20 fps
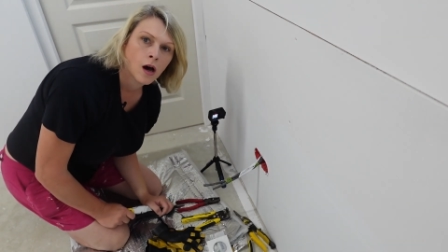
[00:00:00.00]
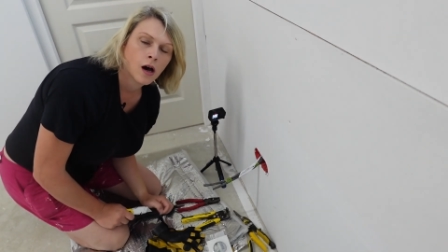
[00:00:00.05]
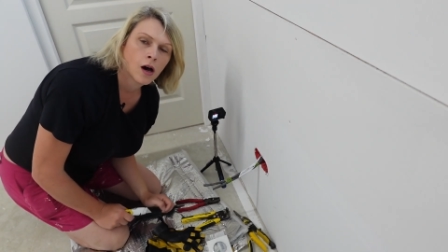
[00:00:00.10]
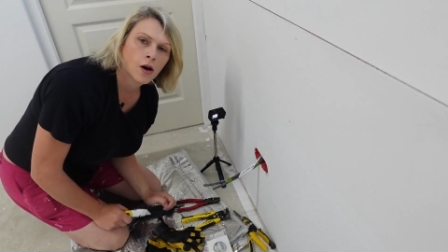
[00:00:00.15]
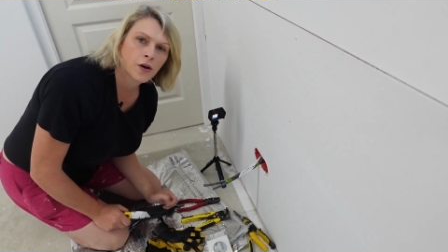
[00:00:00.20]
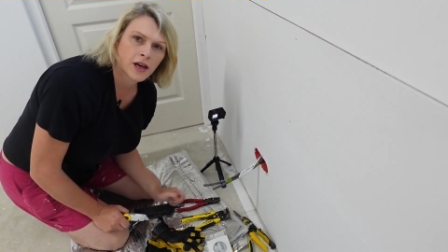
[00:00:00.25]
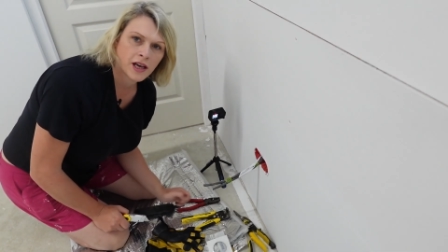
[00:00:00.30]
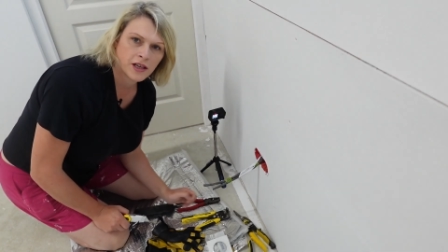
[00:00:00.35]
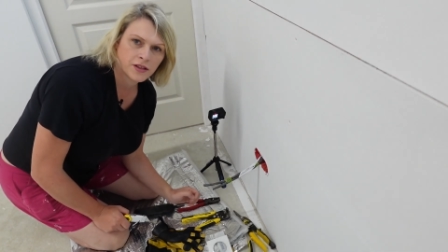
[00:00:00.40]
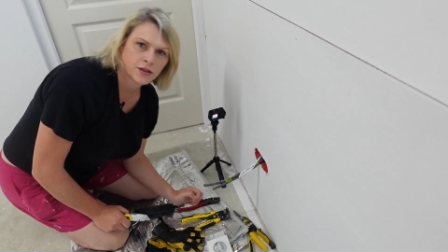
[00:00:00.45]

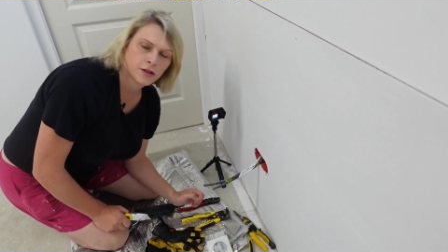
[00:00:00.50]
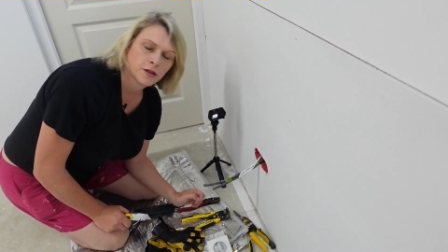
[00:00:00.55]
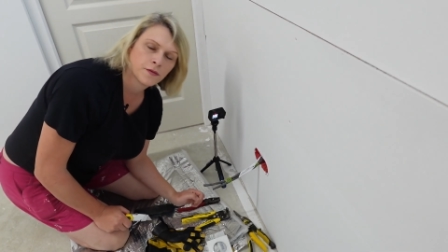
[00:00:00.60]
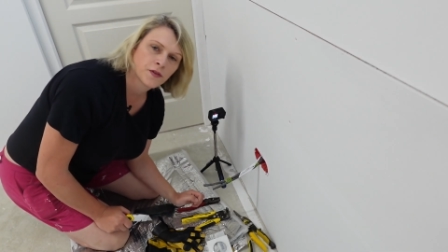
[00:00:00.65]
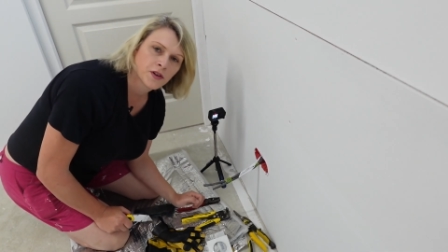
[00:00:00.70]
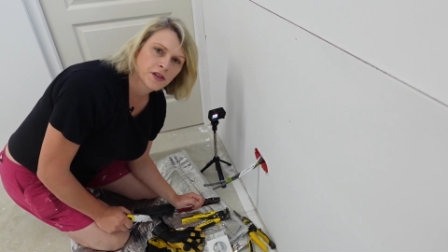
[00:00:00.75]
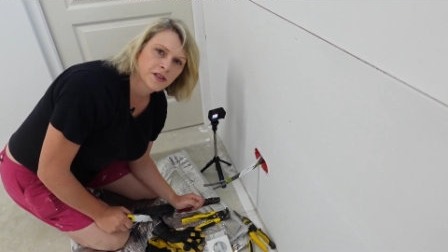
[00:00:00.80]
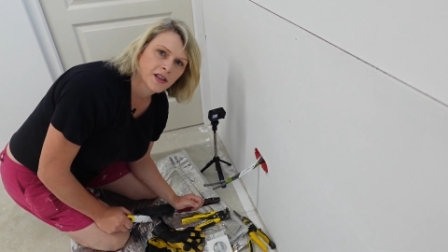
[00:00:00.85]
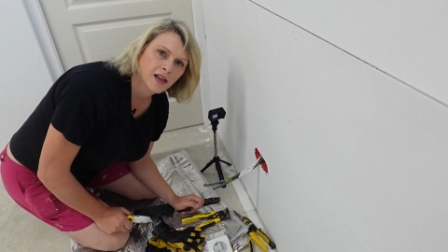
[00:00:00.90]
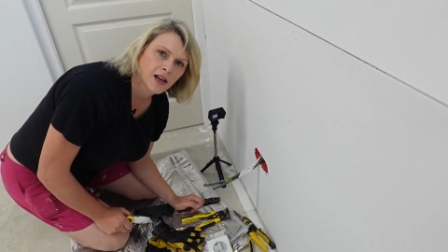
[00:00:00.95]
Okay, so the
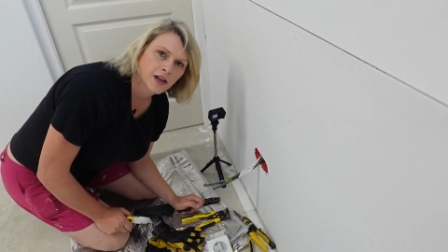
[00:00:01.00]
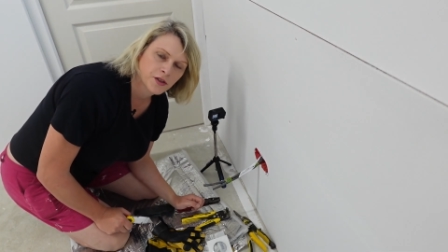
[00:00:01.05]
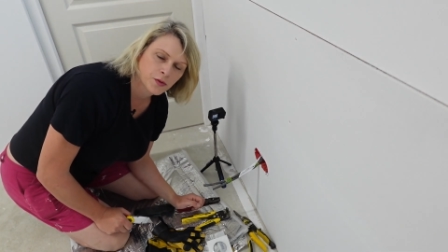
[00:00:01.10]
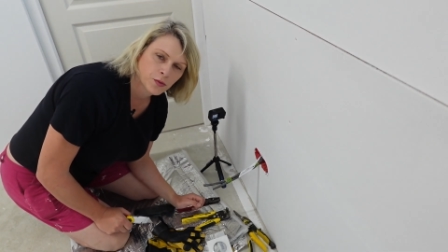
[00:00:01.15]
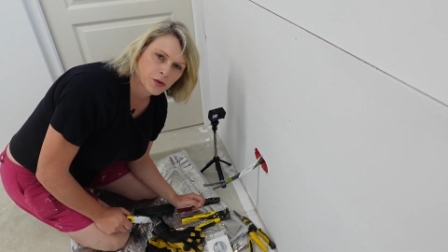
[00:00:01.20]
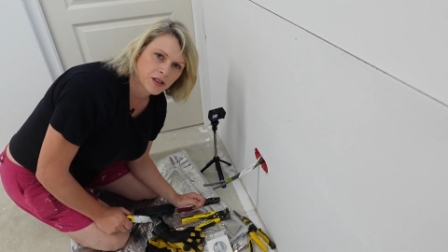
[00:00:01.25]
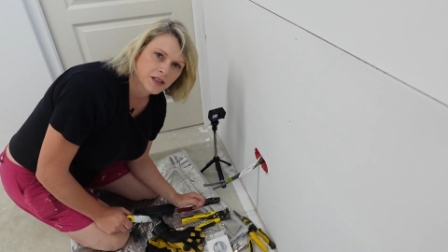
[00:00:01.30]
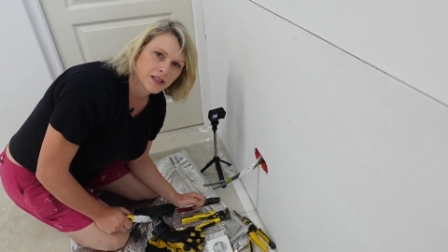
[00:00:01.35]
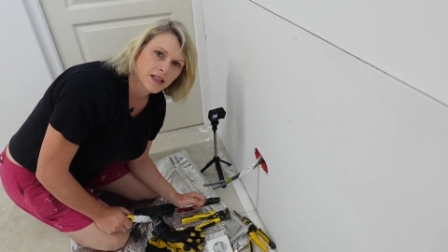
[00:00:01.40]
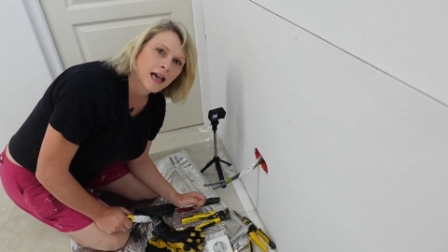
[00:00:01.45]
first thing I just
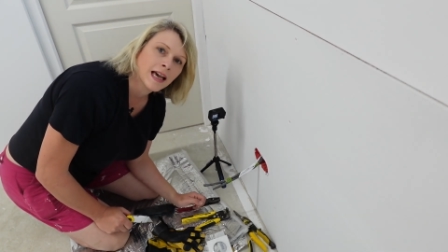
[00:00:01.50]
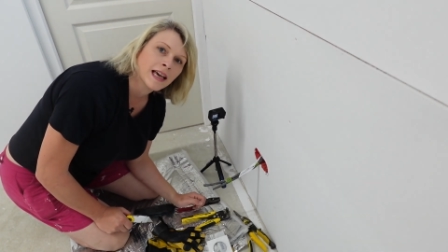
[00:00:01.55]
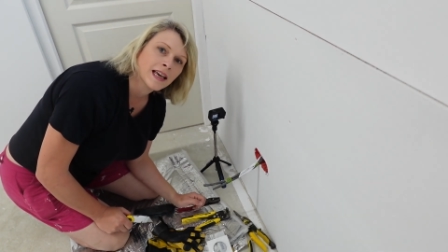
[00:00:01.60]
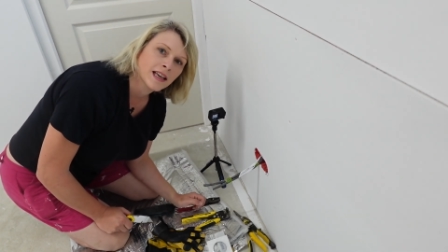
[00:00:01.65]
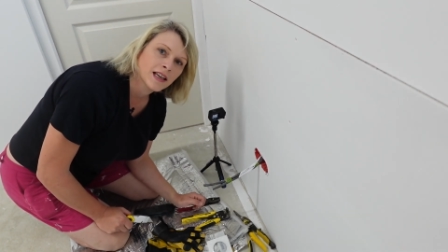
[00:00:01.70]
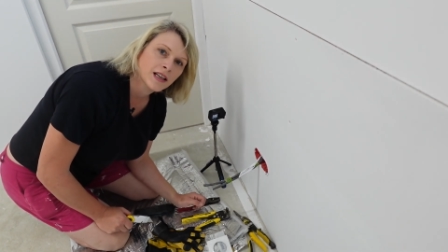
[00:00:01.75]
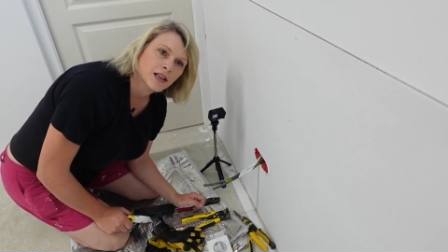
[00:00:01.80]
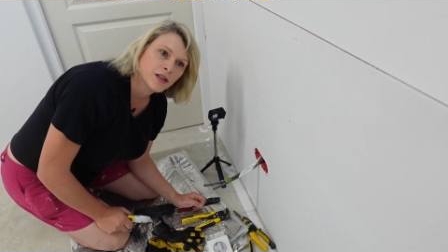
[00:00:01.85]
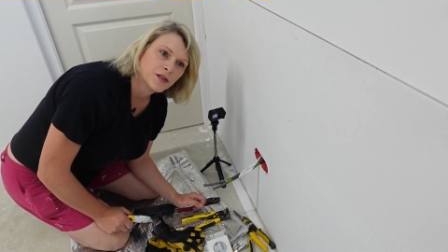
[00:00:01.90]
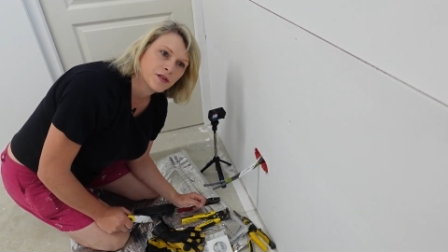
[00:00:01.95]
want to say
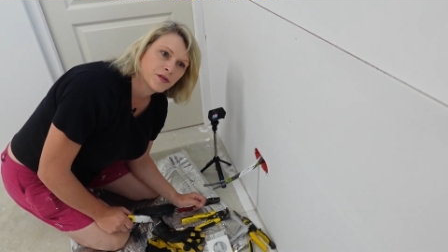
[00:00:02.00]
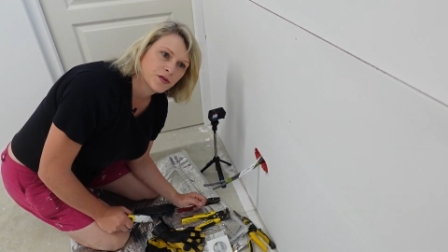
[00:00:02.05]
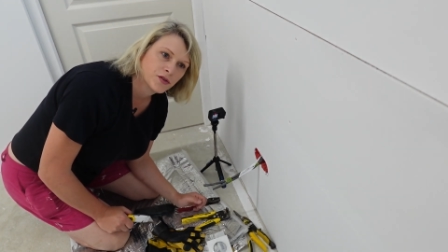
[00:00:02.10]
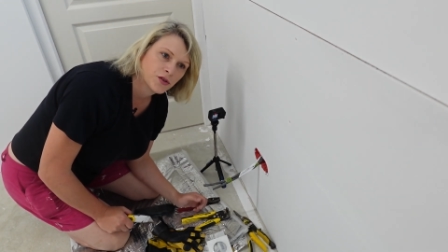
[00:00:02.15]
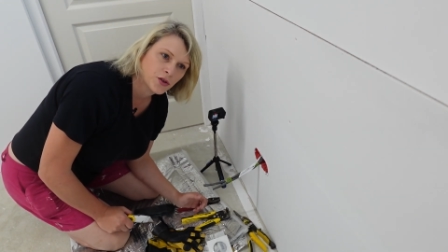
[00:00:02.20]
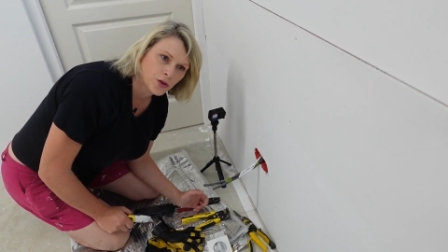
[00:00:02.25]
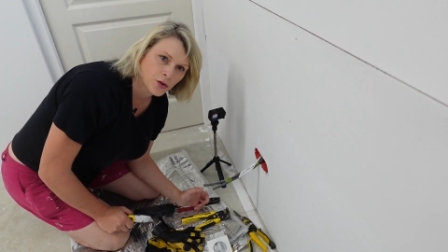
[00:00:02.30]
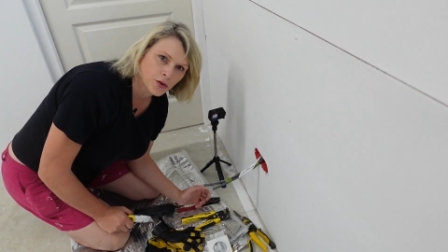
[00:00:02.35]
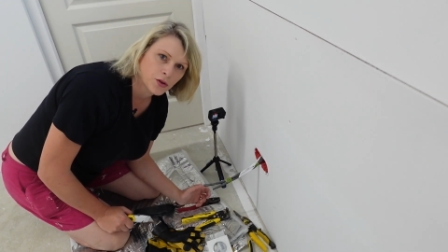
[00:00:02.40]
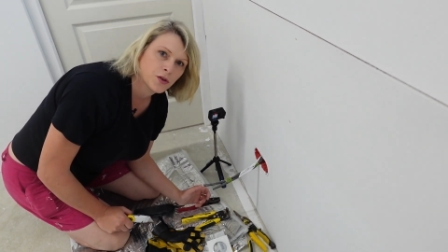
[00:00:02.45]
is
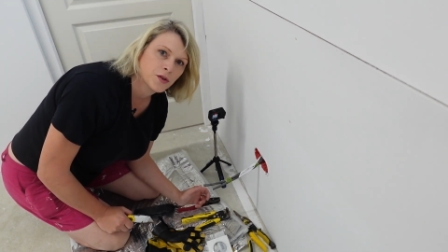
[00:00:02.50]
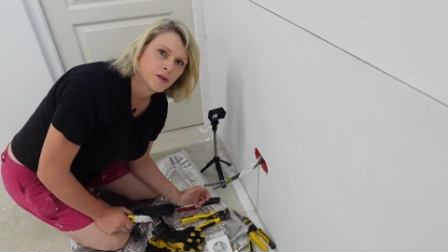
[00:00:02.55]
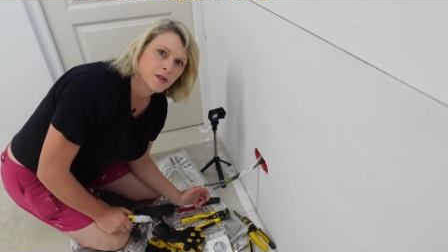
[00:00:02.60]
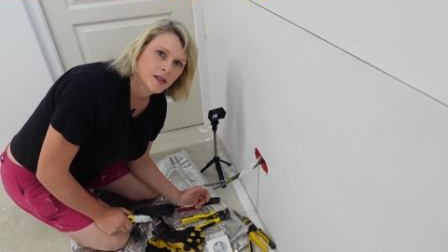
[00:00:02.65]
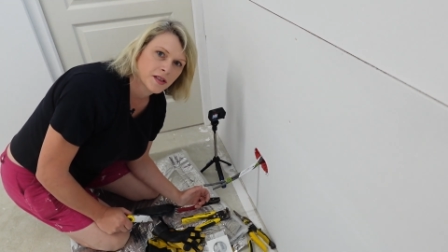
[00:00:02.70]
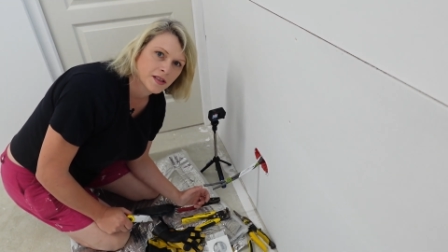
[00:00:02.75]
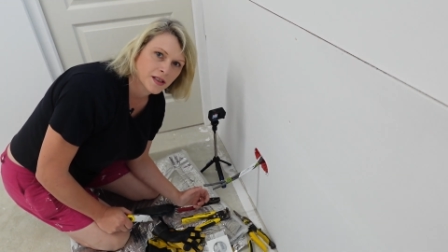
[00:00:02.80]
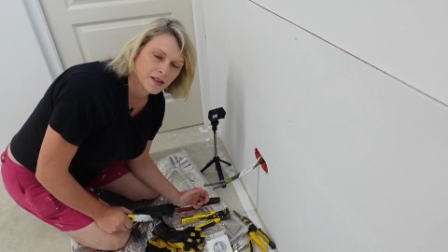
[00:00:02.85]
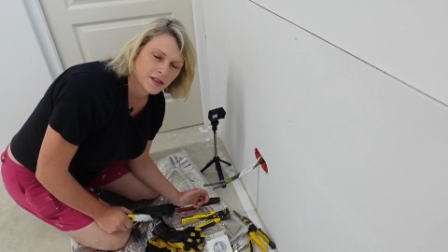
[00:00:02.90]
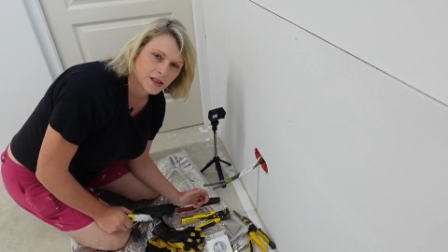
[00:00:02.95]
do not use
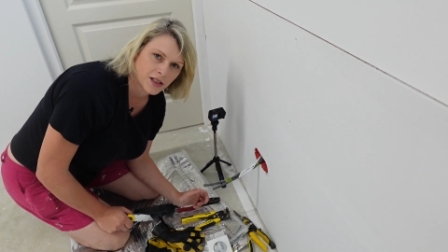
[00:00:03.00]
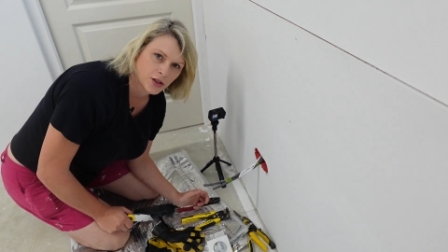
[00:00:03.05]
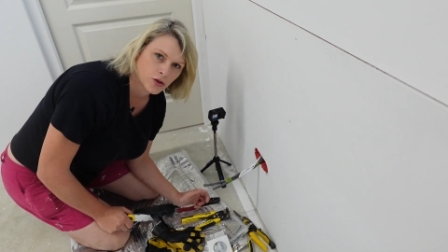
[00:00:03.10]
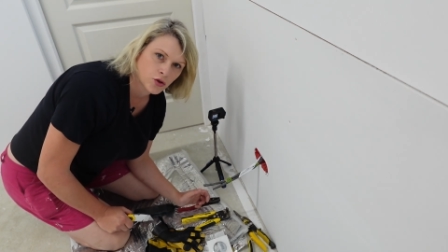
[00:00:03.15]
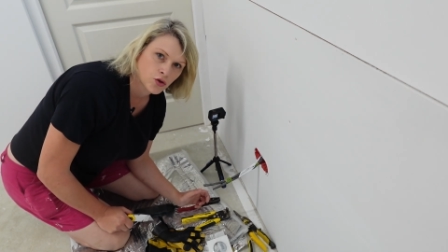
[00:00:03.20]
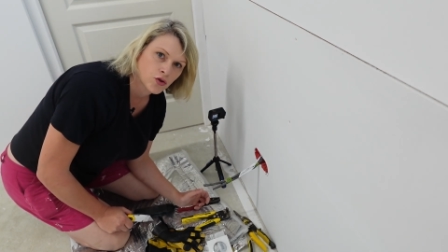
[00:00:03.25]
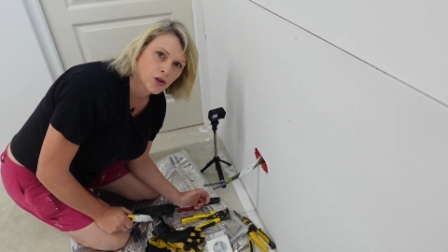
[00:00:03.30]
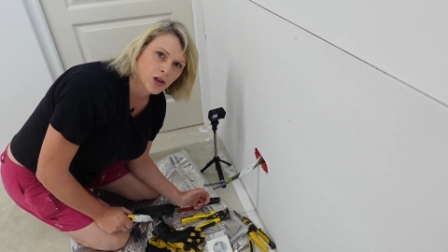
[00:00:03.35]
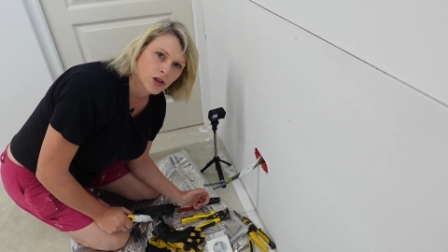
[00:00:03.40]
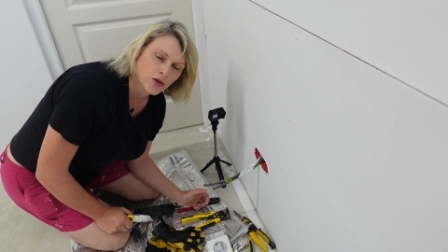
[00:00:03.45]
this as an
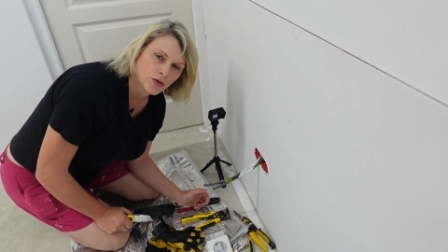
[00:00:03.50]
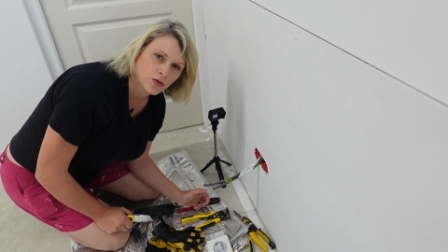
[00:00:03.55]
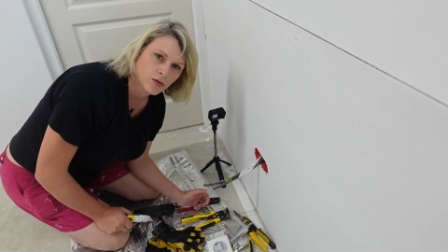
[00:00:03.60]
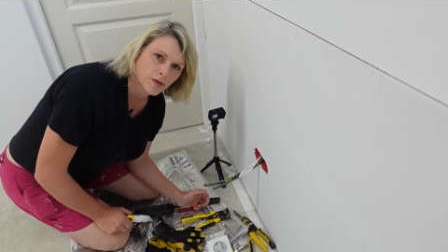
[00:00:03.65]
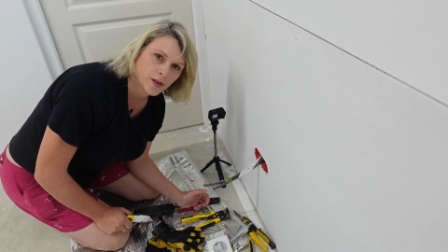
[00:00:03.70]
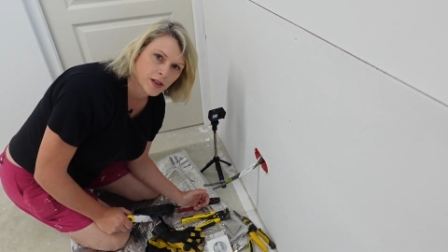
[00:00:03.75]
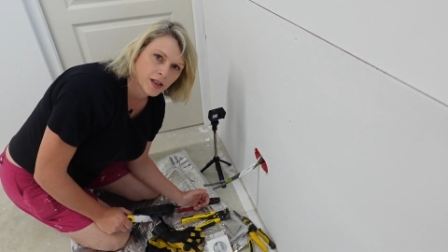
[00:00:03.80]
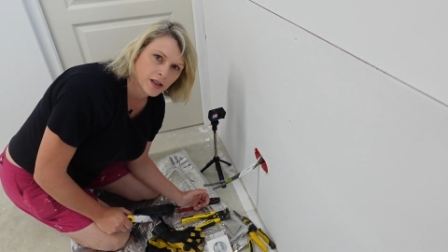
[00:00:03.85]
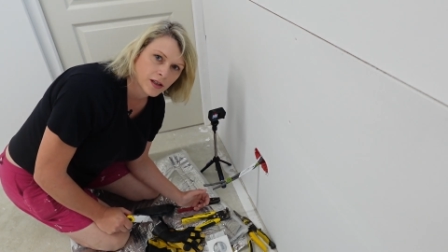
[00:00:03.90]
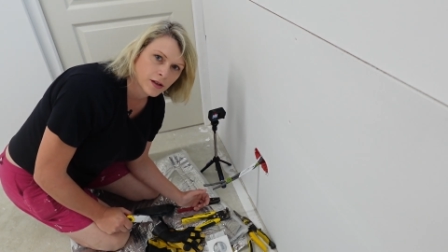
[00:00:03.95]
instructional
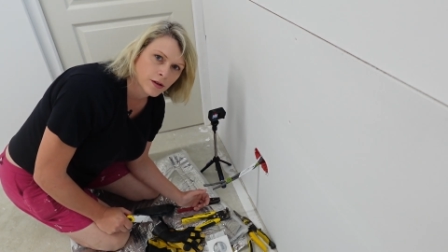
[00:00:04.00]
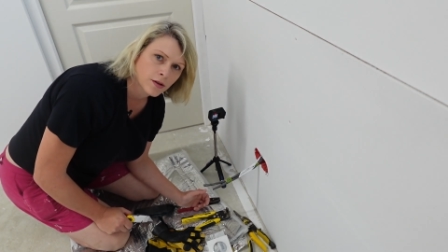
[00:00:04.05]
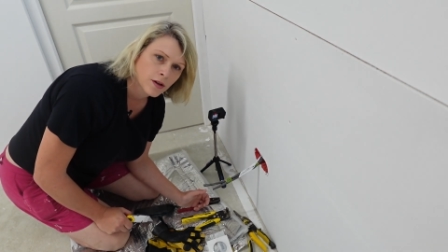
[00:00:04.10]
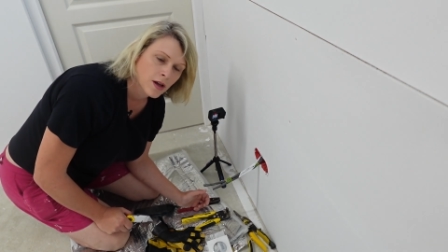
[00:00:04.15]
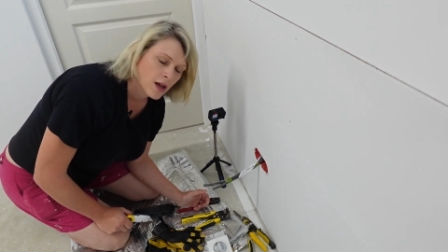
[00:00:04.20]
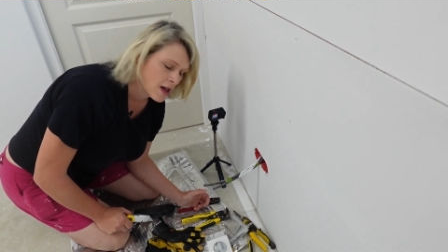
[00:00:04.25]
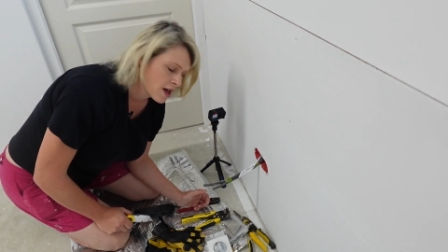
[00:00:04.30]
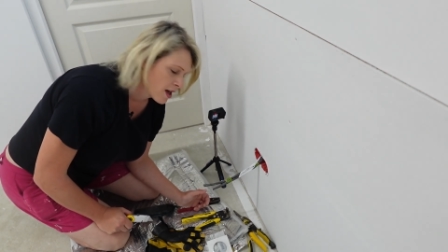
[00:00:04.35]
video.